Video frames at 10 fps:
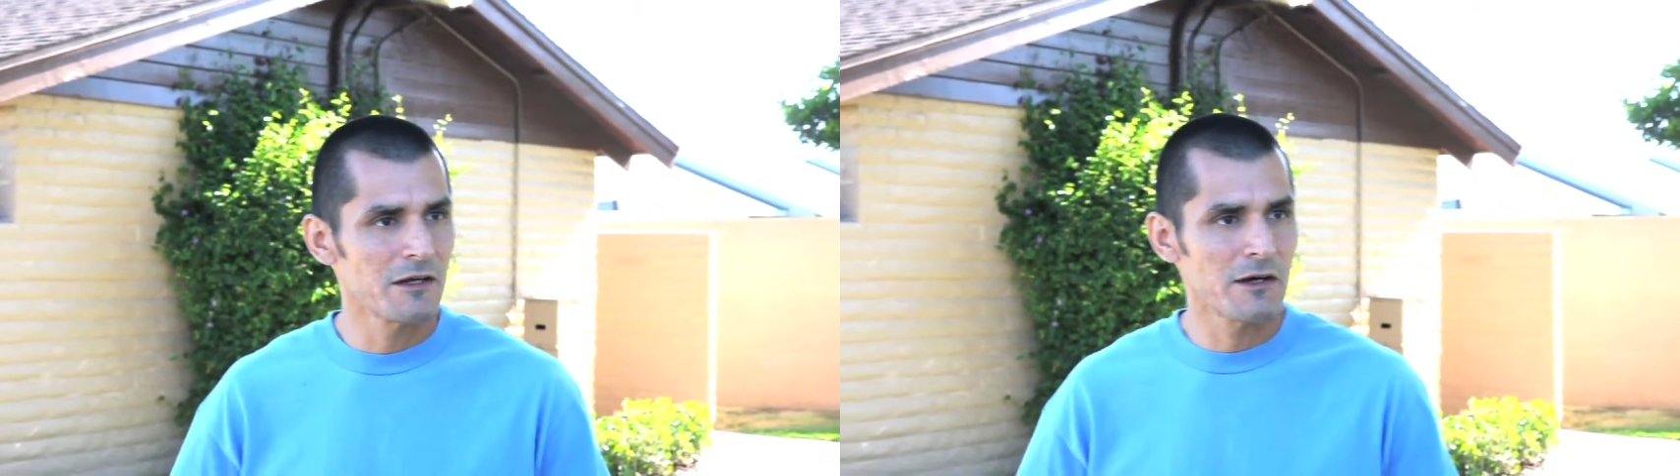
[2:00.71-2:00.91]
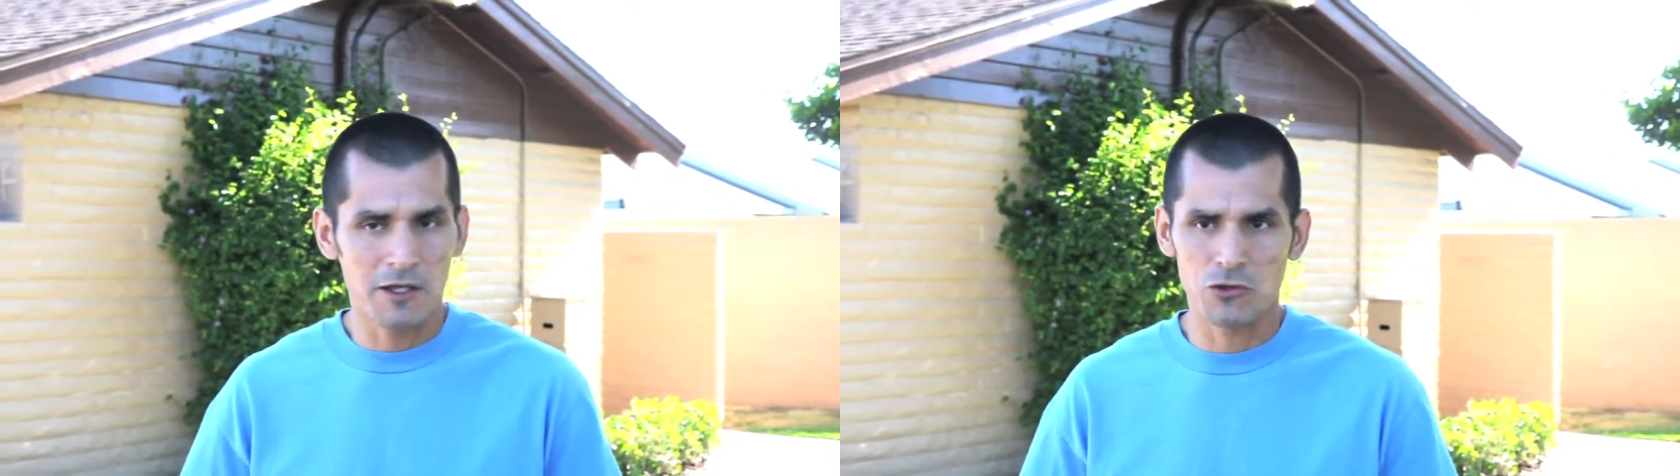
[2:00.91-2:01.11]

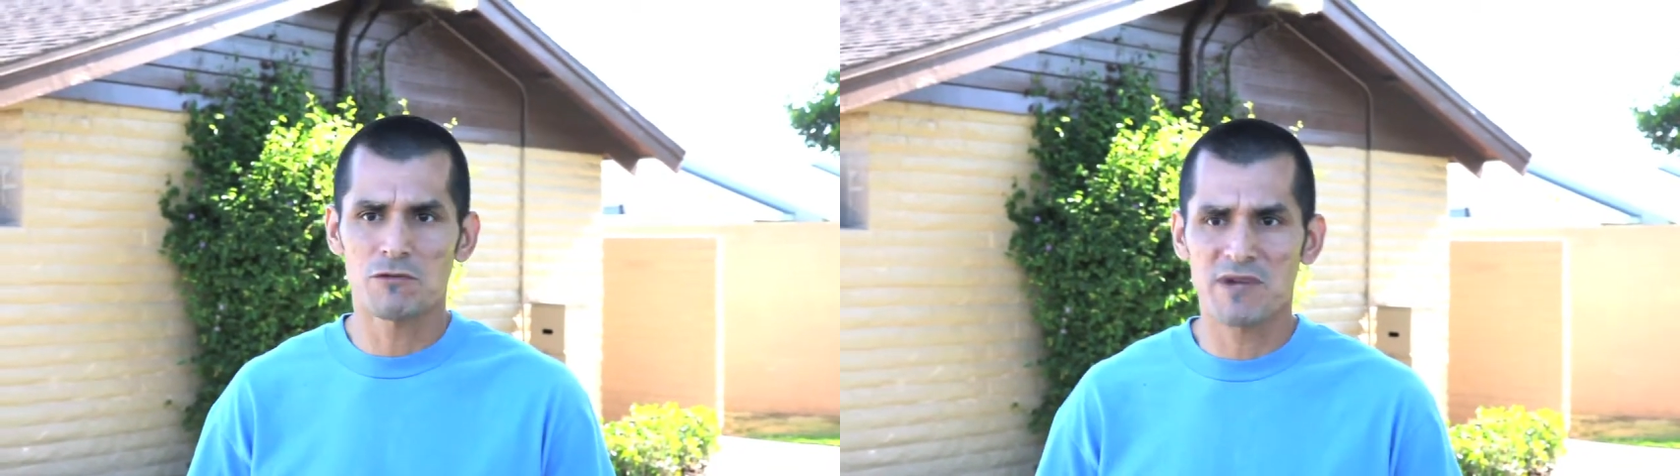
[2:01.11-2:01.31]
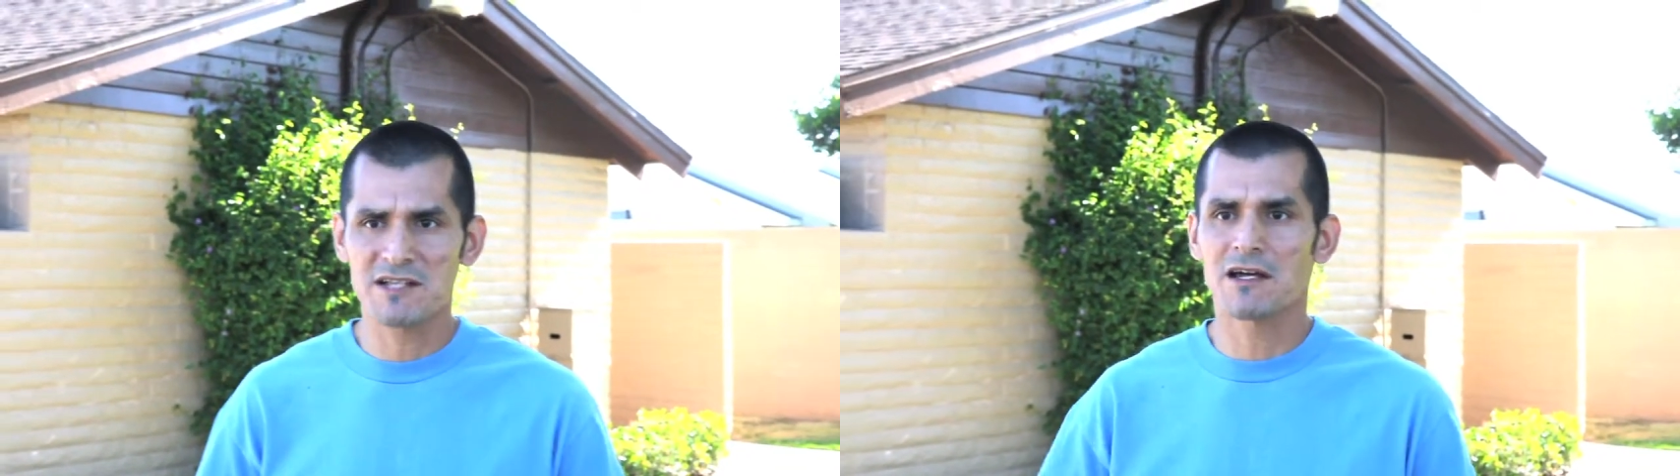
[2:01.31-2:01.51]
I threw
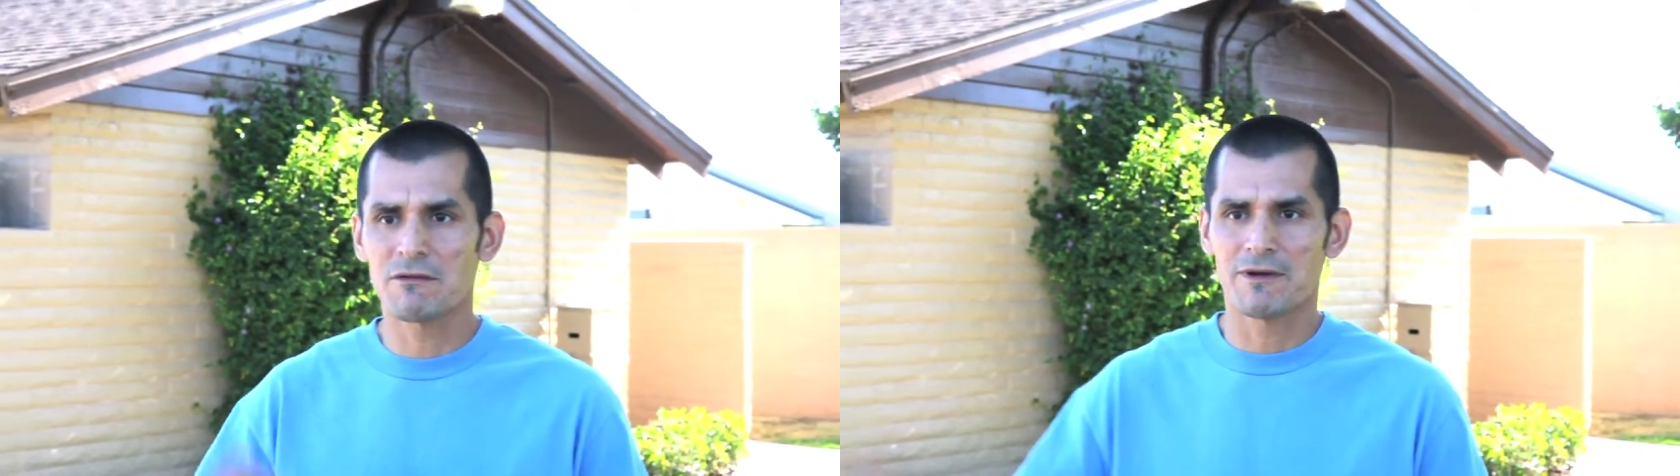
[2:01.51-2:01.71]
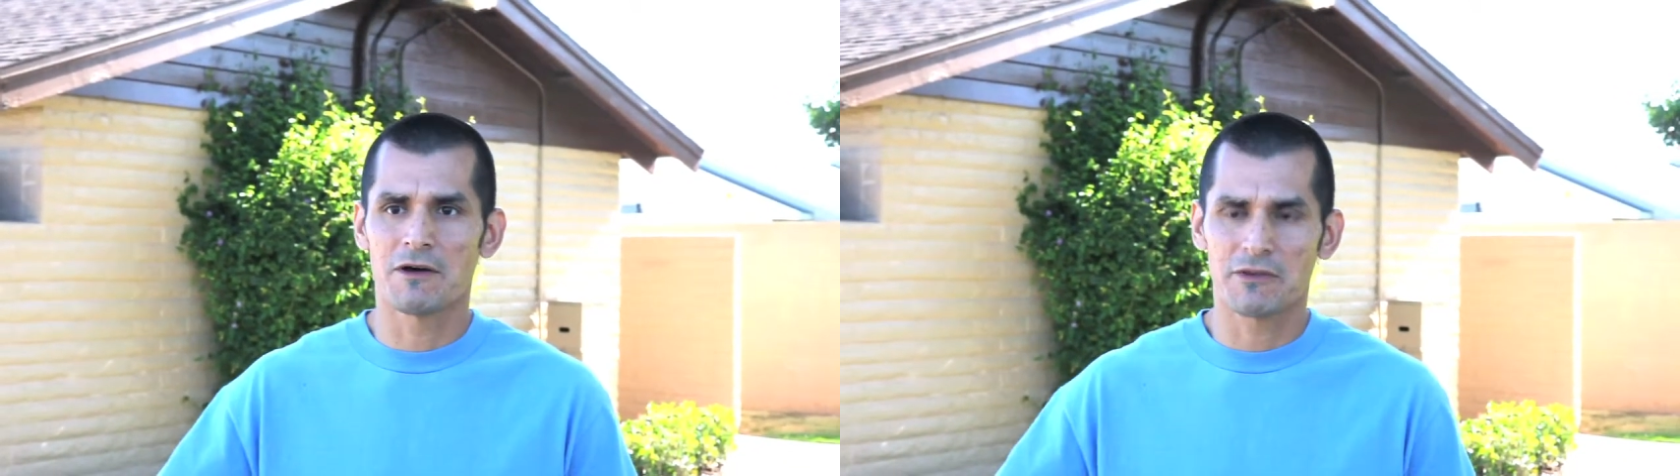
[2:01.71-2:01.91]

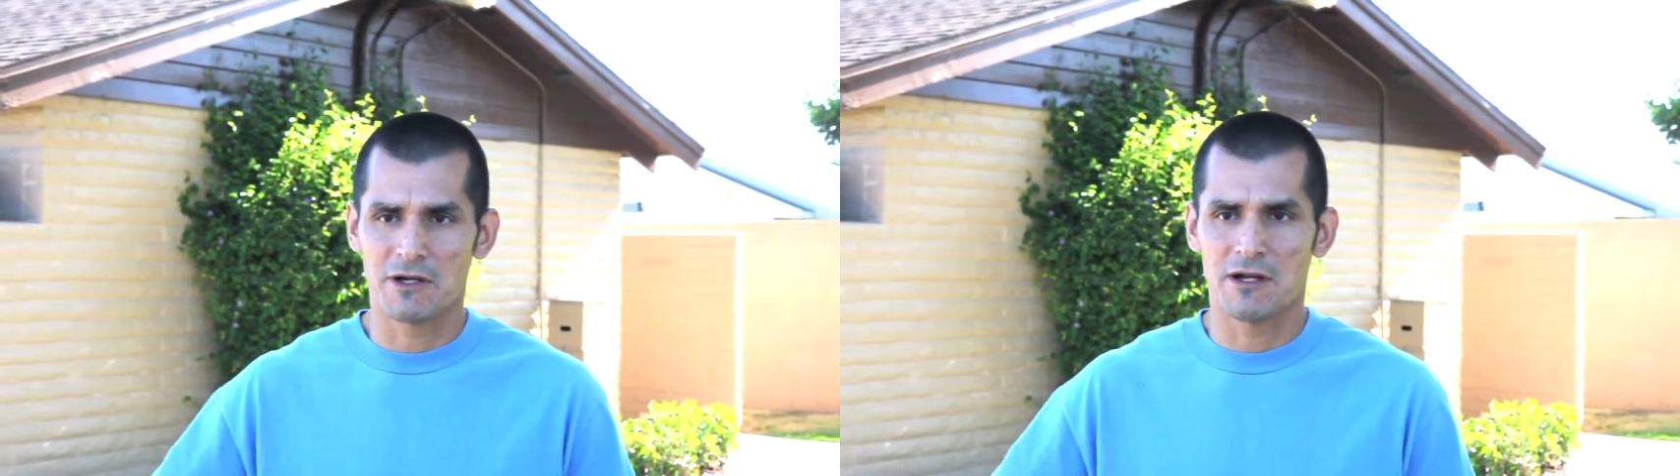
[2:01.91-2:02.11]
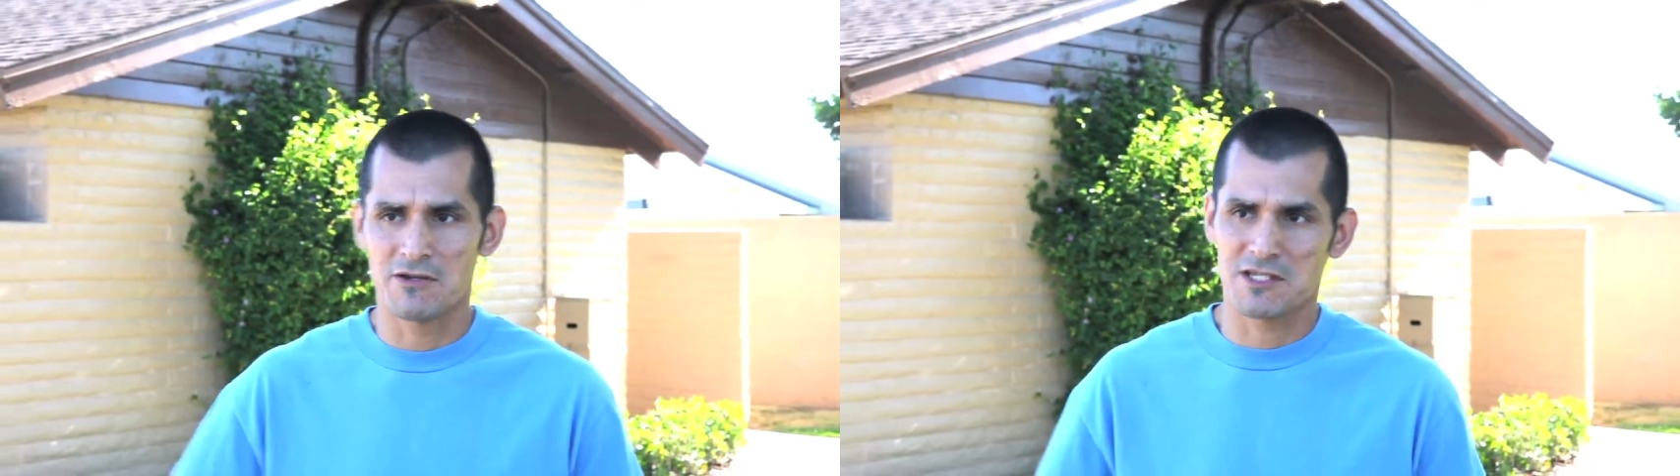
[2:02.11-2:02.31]
myself out there
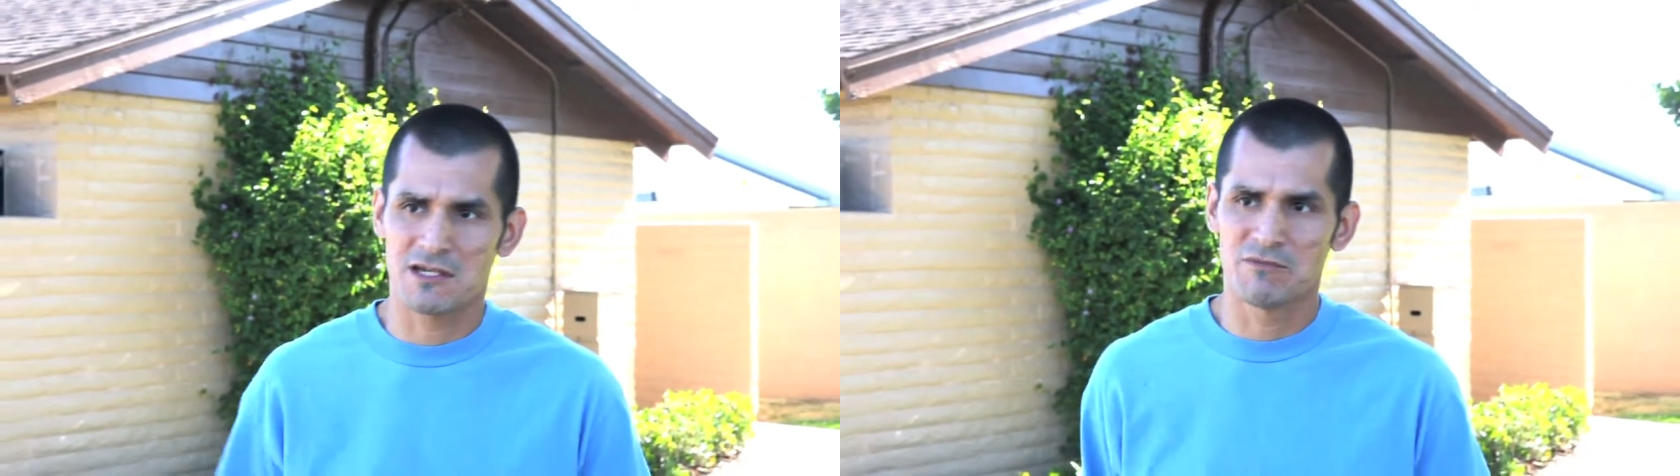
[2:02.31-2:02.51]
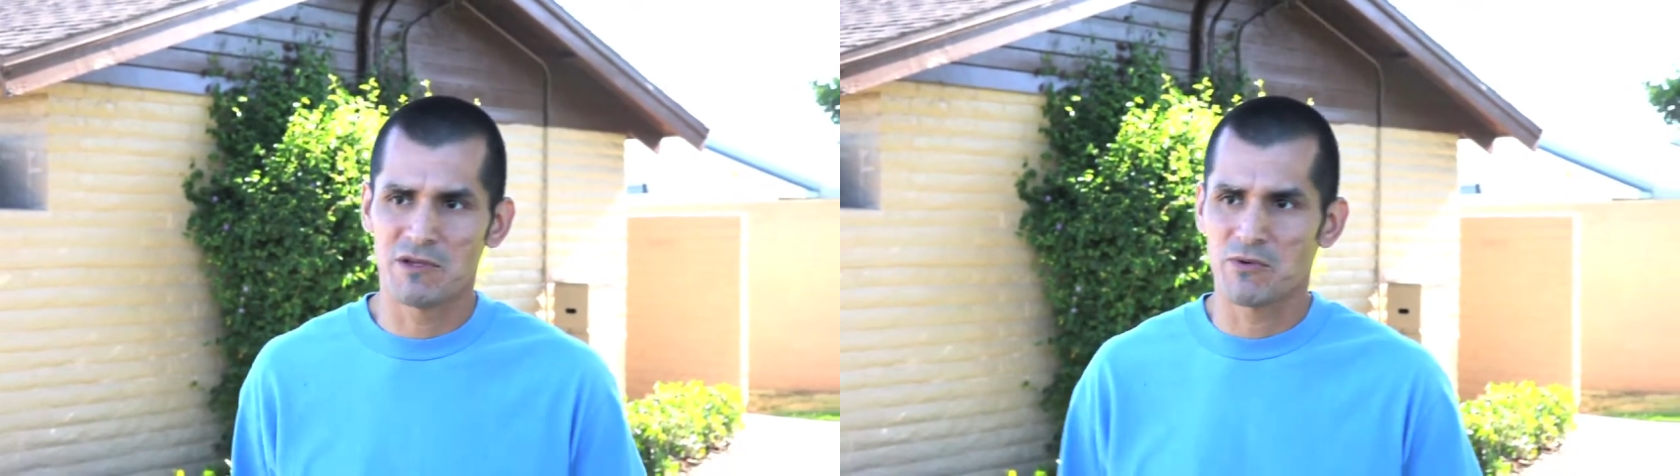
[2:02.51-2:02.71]
and I was telling people,